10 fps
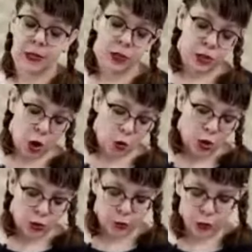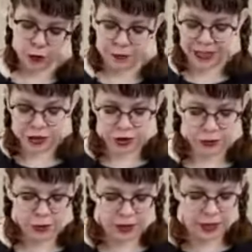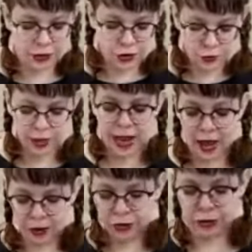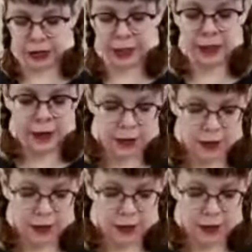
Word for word: So you could, but I just realized you could actually